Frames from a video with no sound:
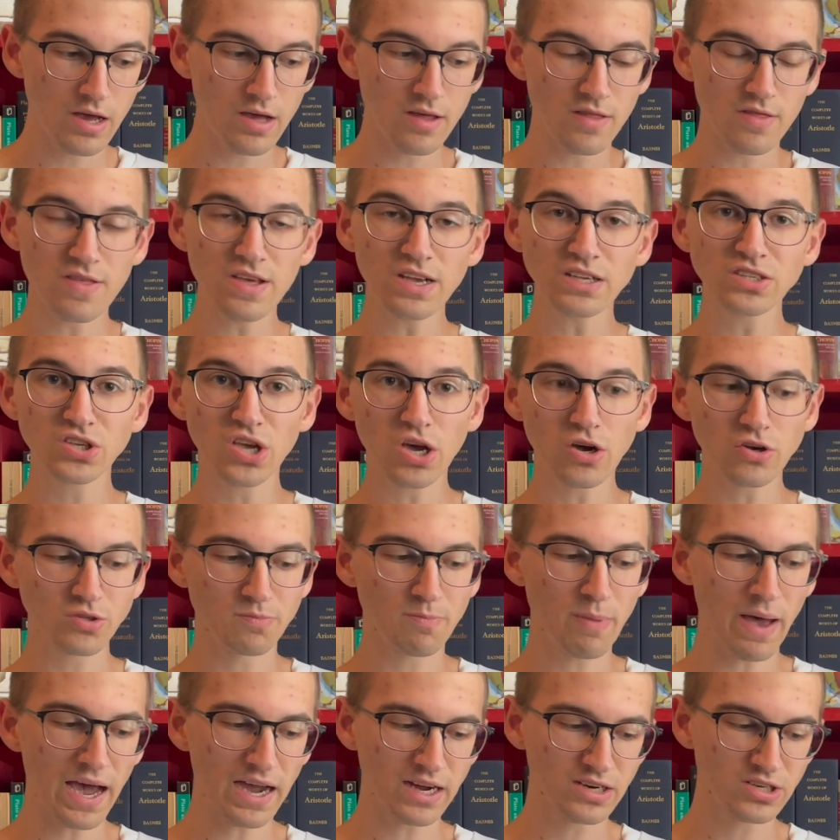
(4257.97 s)
This goes
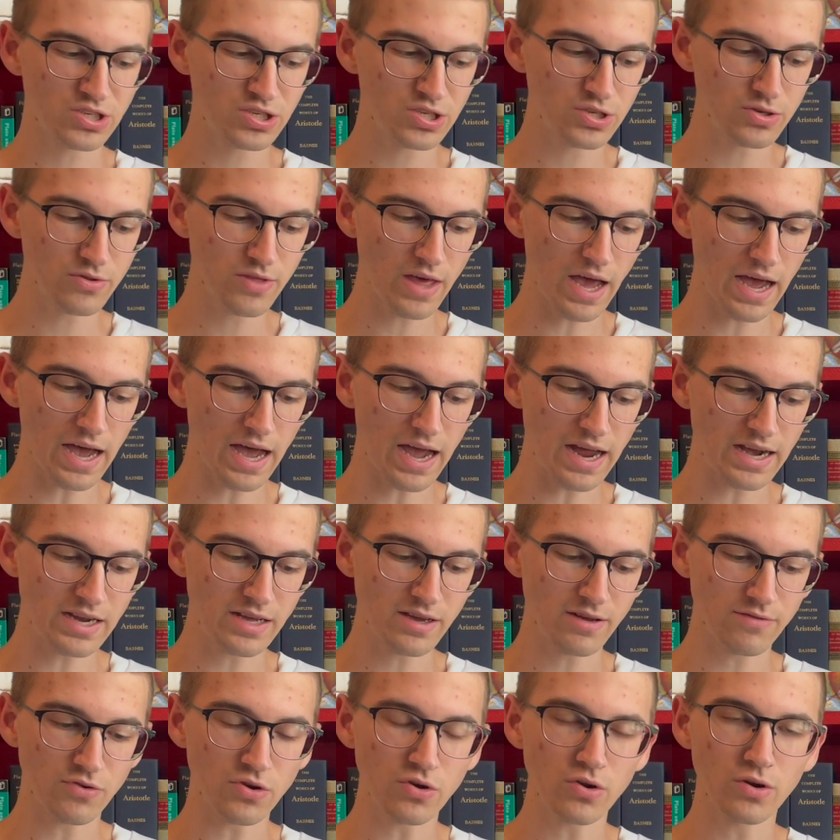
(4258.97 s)
back to that
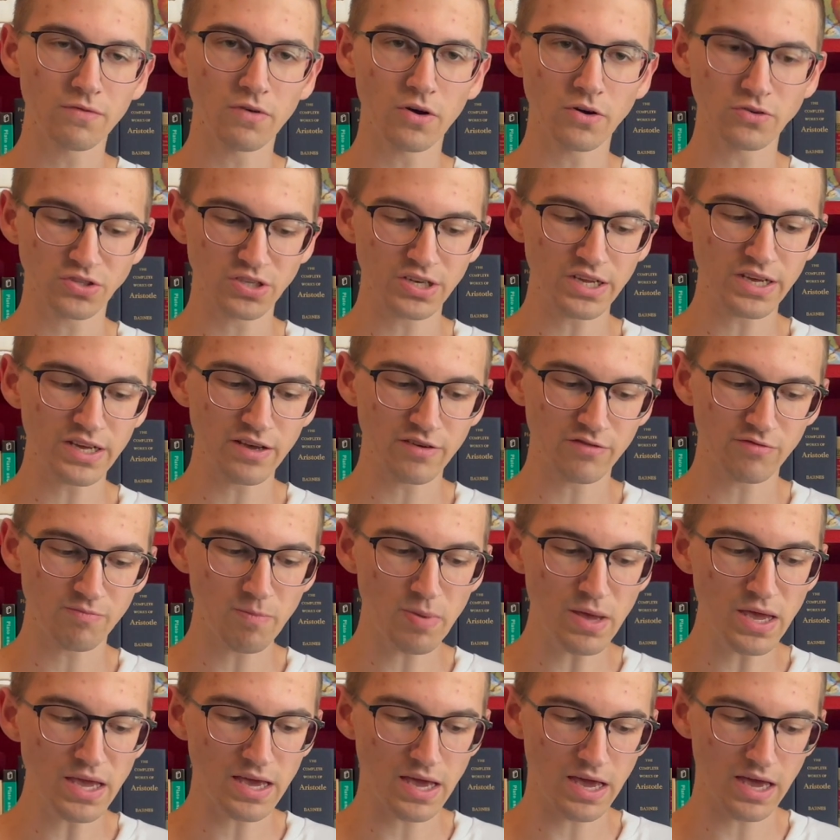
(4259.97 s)
idea of univocity of
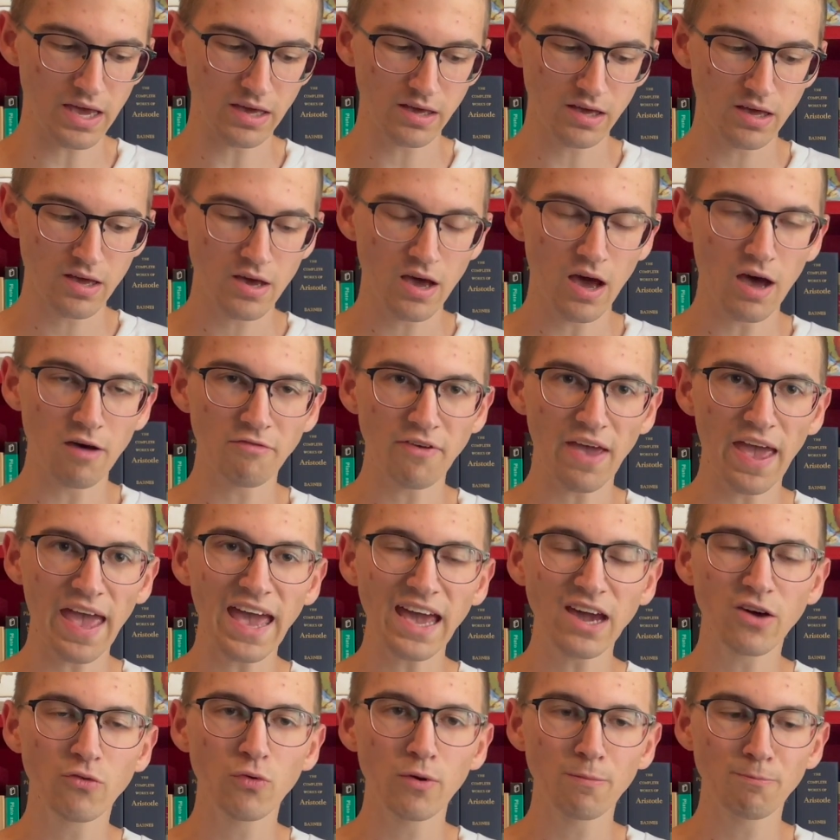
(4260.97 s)
being, of
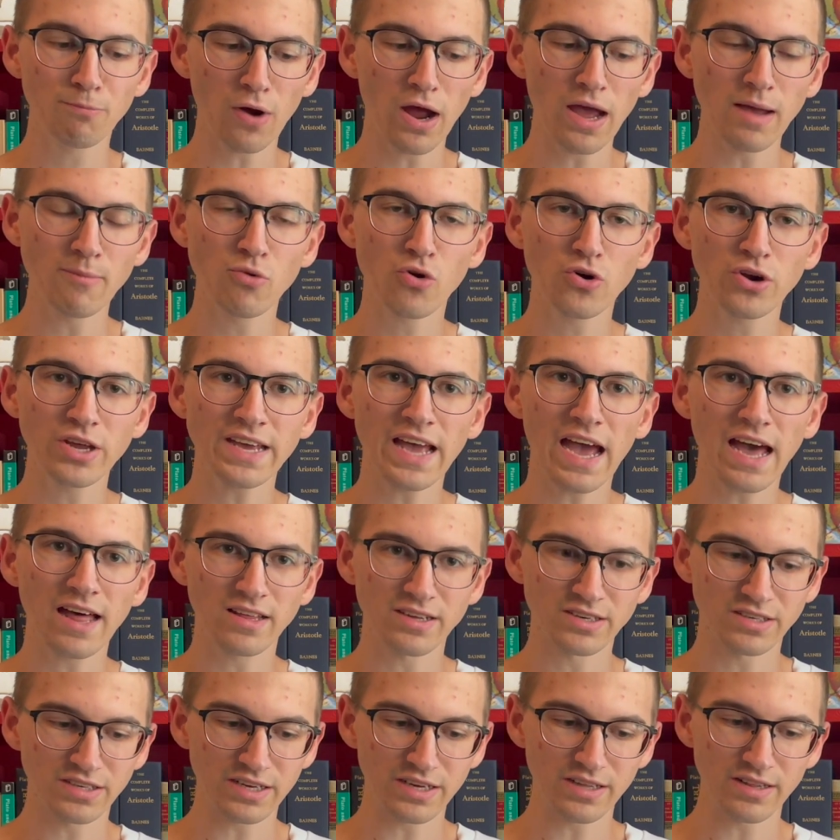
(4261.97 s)

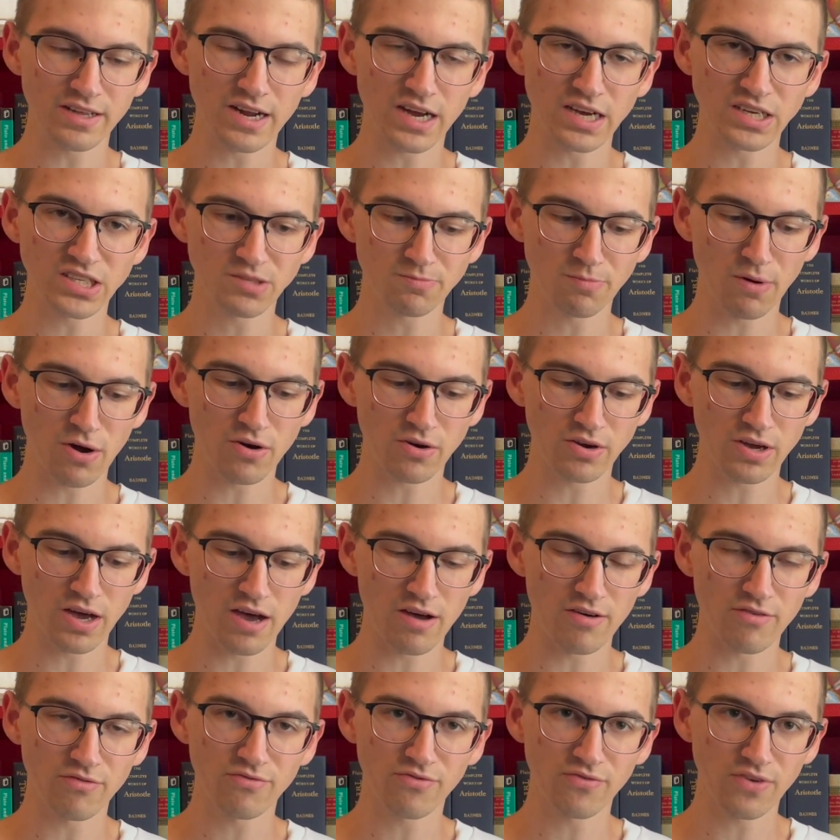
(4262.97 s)
equiprimordiality that I spoke
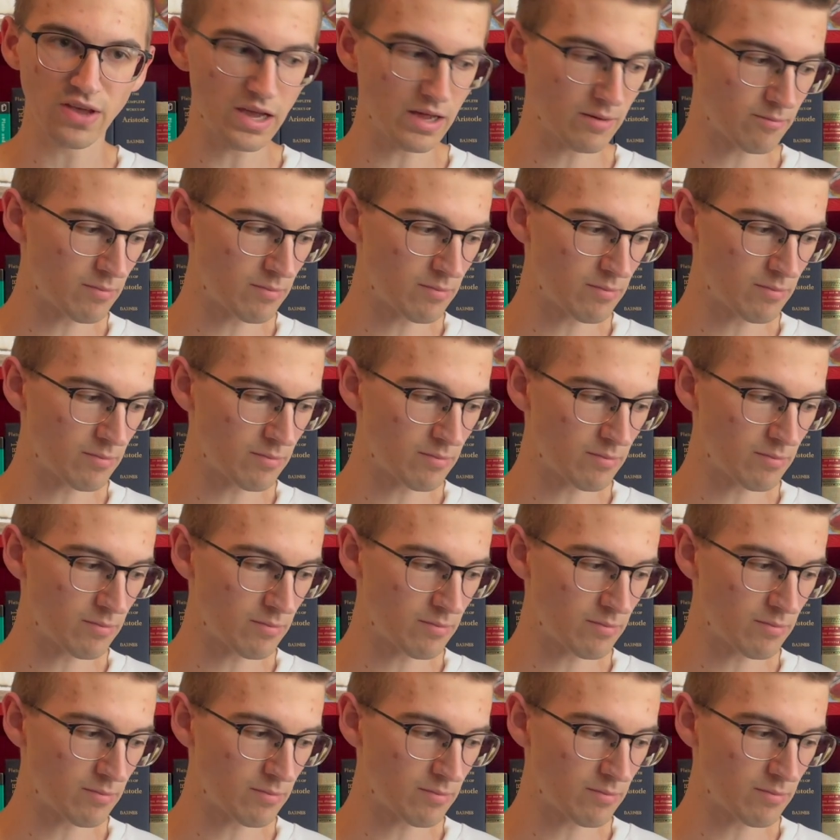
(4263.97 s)
of in